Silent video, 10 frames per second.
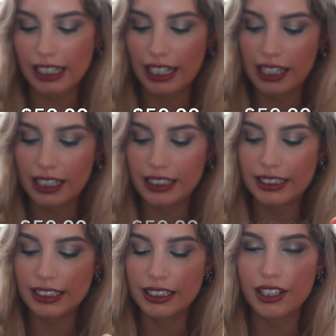and it is
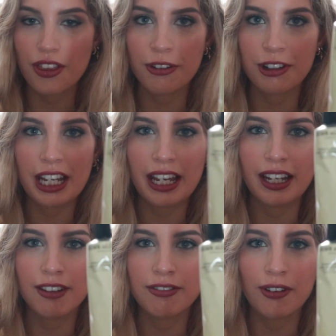
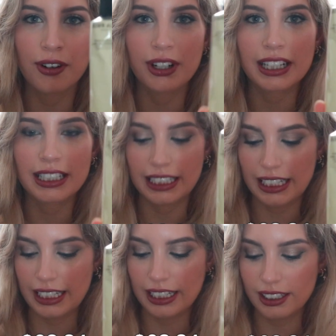$63.84
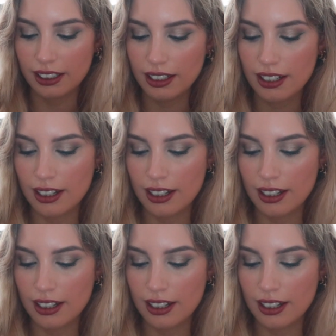Canadian.